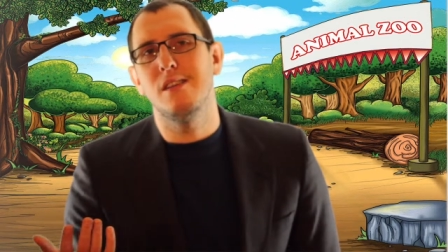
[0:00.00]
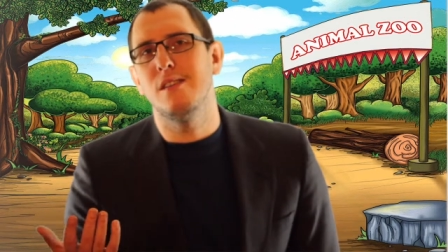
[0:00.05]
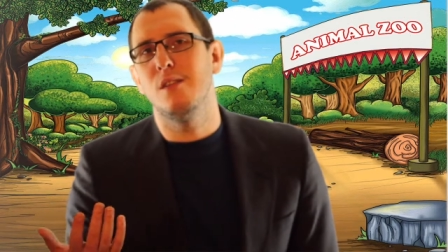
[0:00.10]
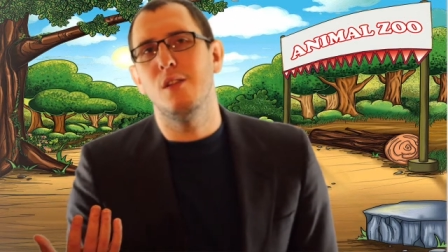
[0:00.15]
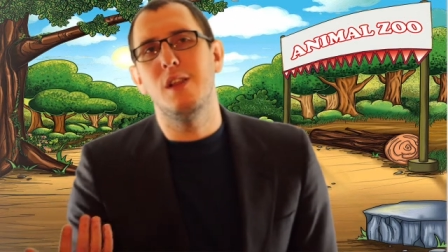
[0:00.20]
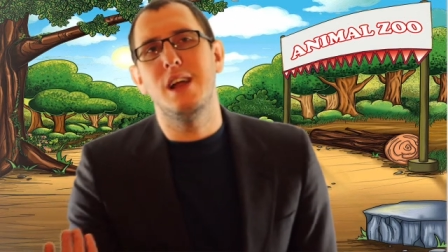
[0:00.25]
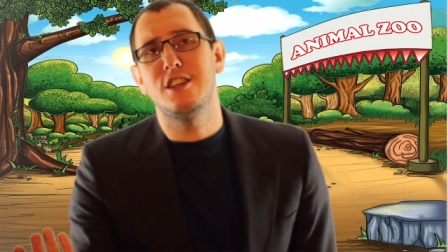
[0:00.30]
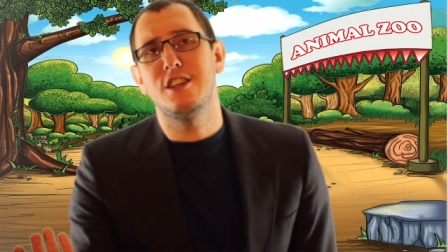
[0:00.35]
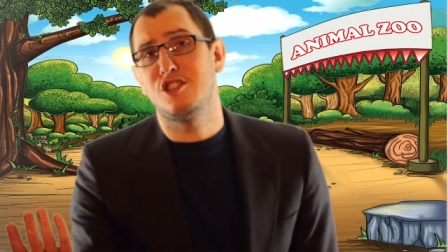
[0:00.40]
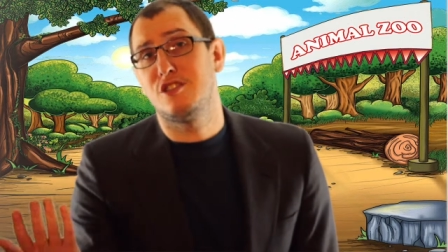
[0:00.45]

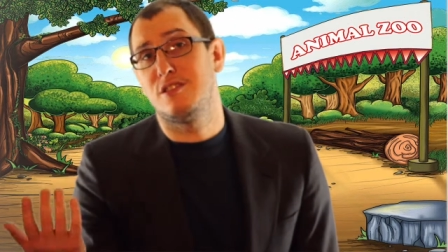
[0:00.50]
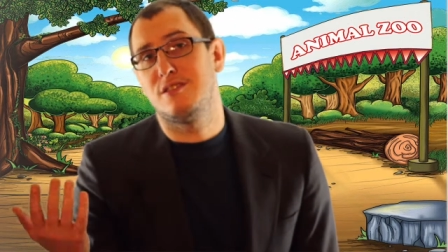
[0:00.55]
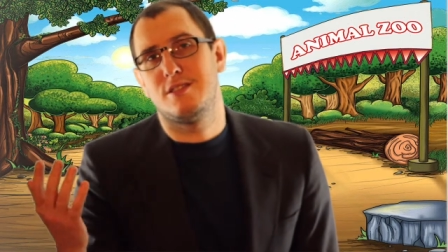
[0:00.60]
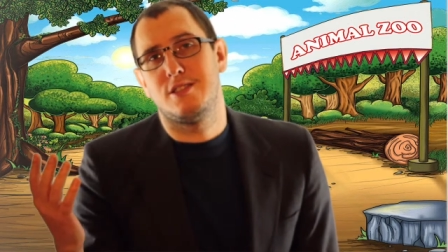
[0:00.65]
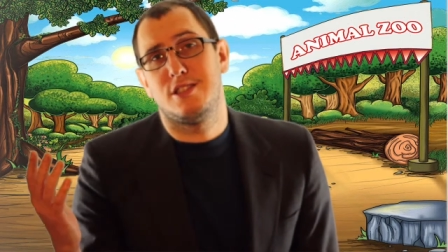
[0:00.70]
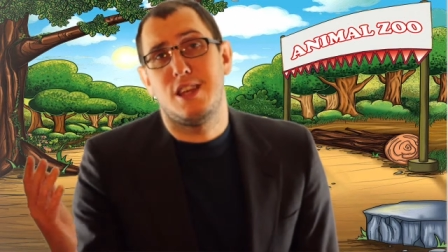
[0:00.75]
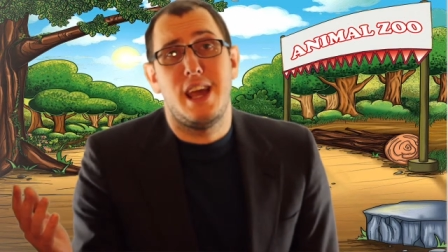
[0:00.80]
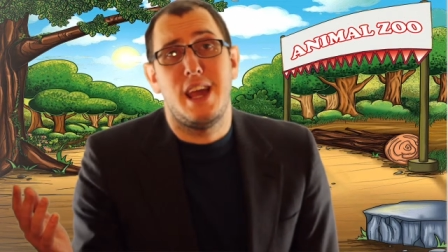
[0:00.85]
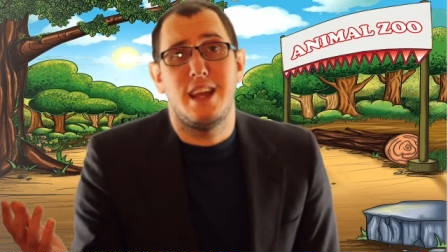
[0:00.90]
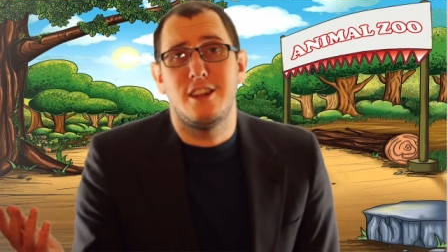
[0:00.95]
Let's
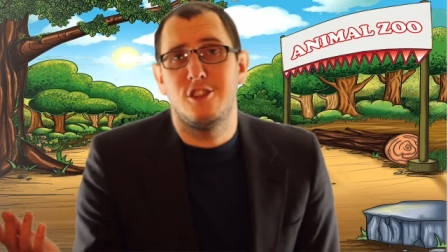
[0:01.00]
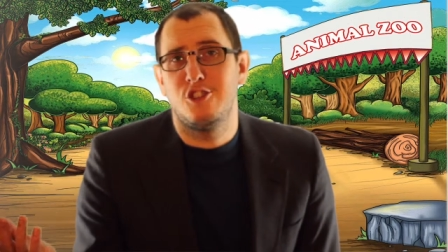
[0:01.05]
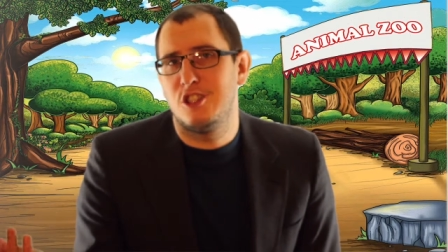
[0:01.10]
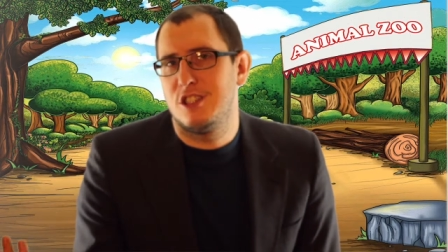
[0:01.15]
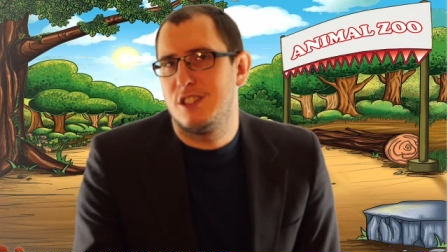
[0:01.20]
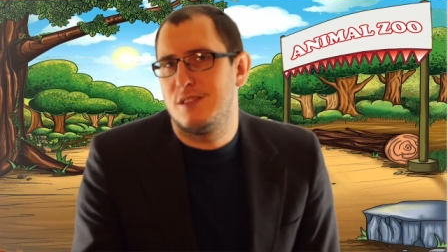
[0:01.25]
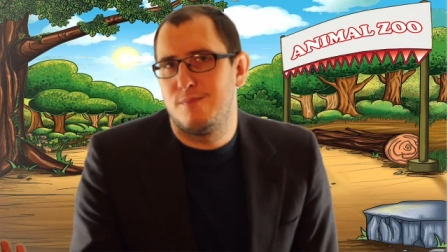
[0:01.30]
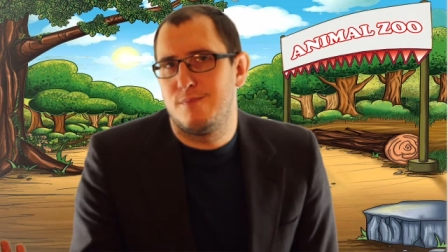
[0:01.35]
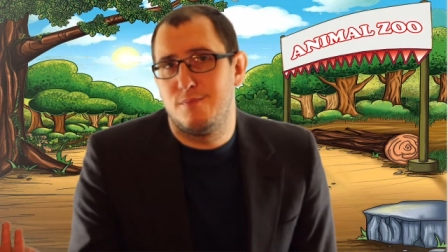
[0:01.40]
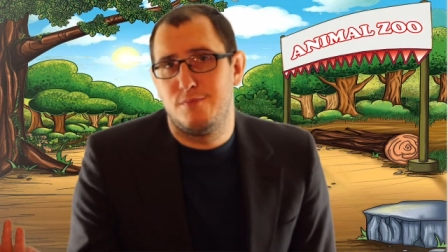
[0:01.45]
say
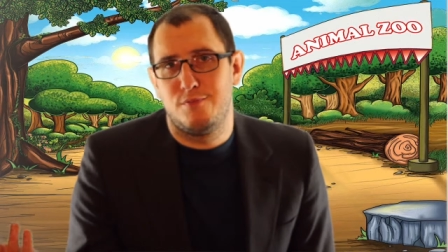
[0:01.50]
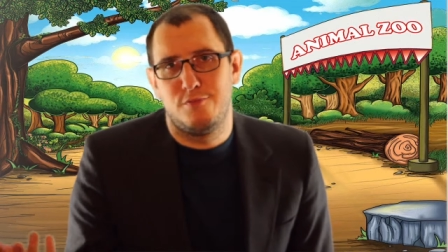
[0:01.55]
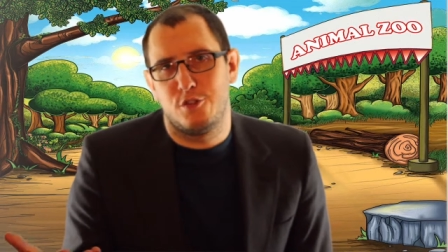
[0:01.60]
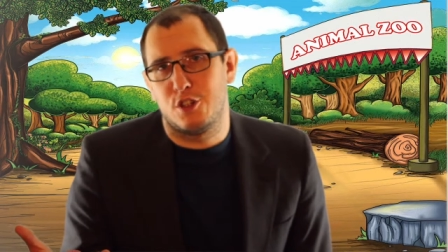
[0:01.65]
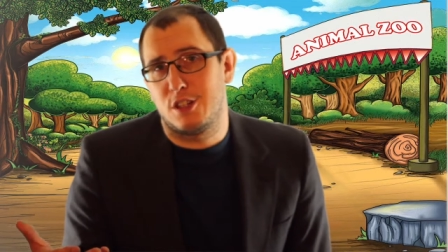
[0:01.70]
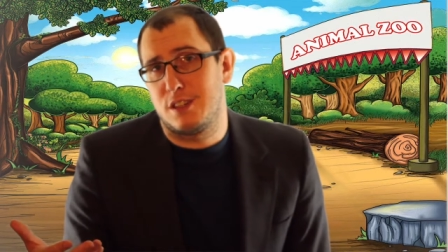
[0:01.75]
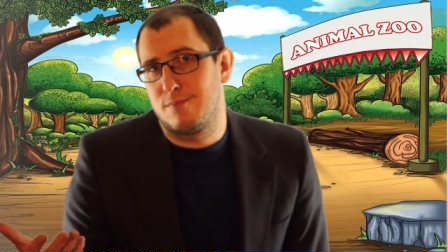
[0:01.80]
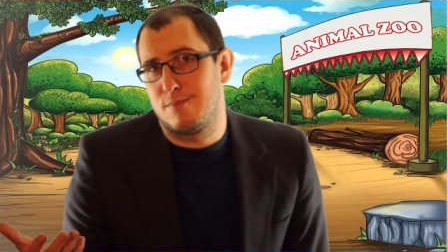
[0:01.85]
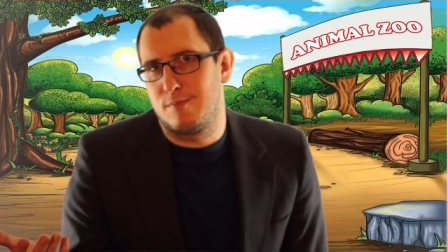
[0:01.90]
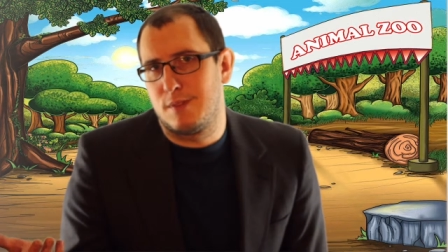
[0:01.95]
just
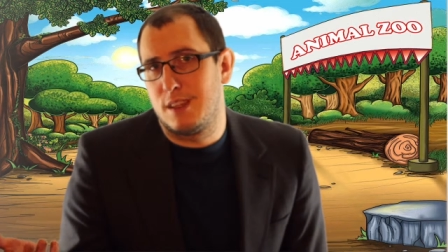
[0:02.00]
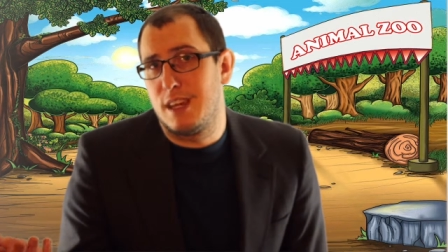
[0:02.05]
for